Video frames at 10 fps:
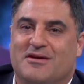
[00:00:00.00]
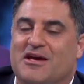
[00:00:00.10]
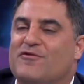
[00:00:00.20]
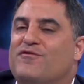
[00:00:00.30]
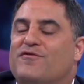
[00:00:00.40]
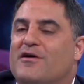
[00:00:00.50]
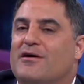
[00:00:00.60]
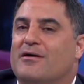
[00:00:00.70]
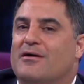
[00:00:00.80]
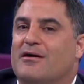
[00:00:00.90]
If
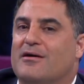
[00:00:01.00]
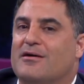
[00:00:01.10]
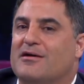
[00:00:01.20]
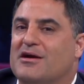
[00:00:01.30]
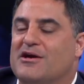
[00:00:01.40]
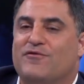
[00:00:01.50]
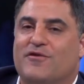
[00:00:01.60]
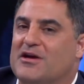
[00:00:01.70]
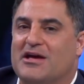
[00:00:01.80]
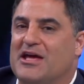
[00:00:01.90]
if
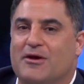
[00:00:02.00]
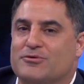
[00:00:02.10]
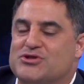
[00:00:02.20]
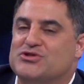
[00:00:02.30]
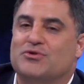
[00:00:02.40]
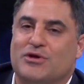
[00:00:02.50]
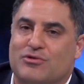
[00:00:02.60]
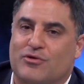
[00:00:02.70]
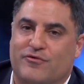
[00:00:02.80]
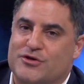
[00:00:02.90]
he was just doing it
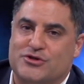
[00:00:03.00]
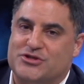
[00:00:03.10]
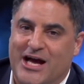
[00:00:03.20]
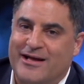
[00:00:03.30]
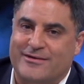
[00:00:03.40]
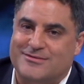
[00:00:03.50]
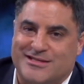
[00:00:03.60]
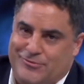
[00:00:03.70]
through official channels,